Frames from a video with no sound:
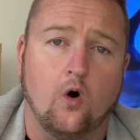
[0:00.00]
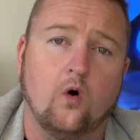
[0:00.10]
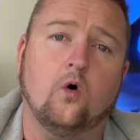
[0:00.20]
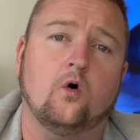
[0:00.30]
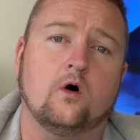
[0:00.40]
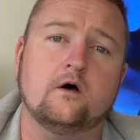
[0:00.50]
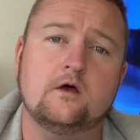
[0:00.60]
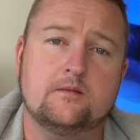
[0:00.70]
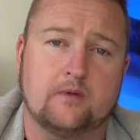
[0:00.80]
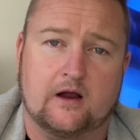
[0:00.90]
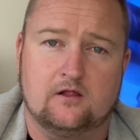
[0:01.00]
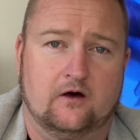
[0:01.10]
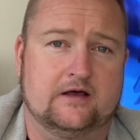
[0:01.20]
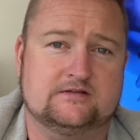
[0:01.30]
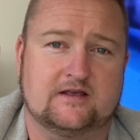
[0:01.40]
or my
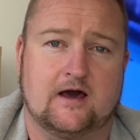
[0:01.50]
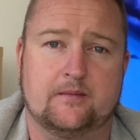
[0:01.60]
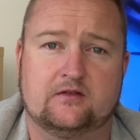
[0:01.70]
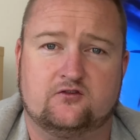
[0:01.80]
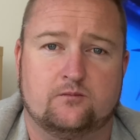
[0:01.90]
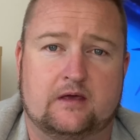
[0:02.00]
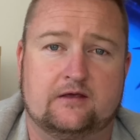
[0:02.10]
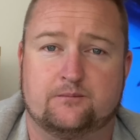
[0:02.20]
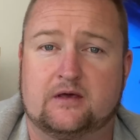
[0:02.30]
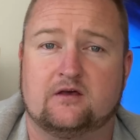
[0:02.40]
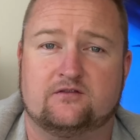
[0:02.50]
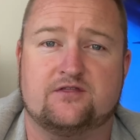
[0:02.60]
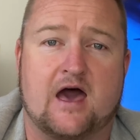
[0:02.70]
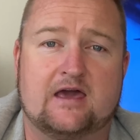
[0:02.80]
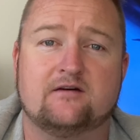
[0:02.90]
clients are coming to me because
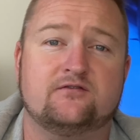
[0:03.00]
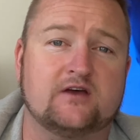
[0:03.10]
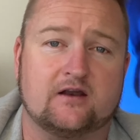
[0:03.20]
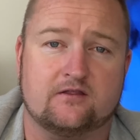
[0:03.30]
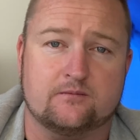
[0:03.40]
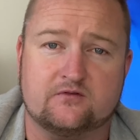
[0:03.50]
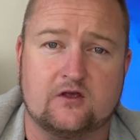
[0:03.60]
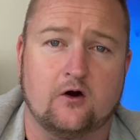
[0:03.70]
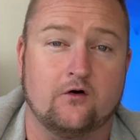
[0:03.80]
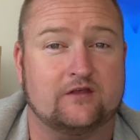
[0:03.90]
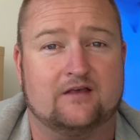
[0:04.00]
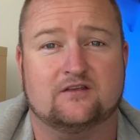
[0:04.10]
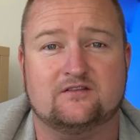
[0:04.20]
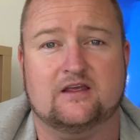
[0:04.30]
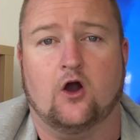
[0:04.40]
they have done it themselves as a
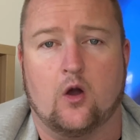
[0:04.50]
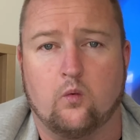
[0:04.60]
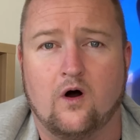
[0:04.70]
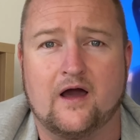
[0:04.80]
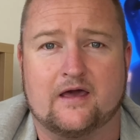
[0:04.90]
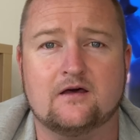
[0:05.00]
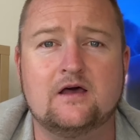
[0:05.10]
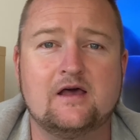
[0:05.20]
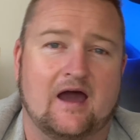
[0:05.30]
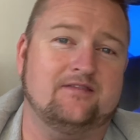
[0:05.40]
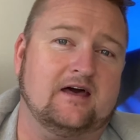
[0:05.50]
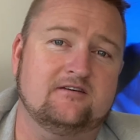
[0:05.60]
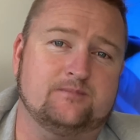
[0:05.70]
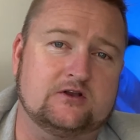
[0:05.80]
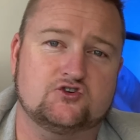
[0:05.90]
DIYer and
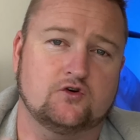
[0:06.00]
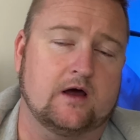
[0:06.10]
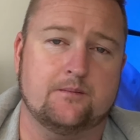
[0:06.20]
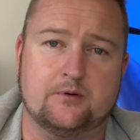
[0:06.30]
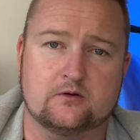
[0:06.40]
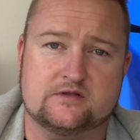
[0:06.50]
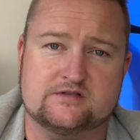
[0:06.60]
they've been trying to build the